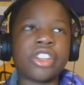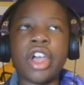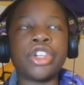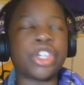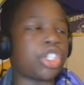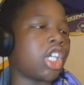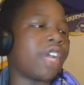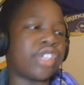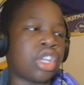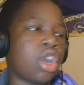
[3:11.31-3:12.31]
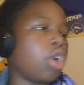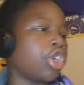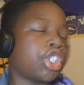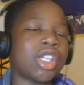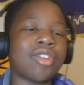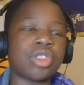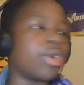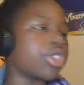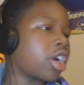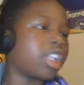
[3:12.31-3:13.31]
down Justin Jefferson. Oh, Justin Jefferson
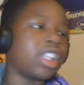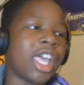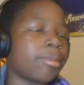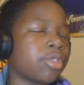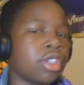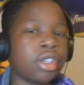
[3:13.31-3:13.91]
was on clamps.